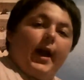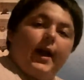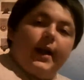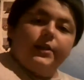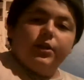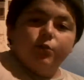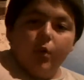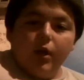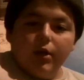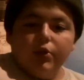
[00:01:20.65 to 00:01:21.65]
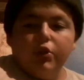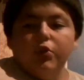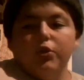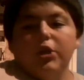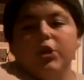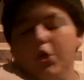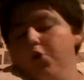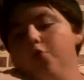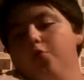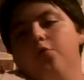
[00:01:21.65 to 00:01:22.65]
I just want you to
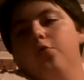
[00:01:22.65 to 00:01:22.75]
know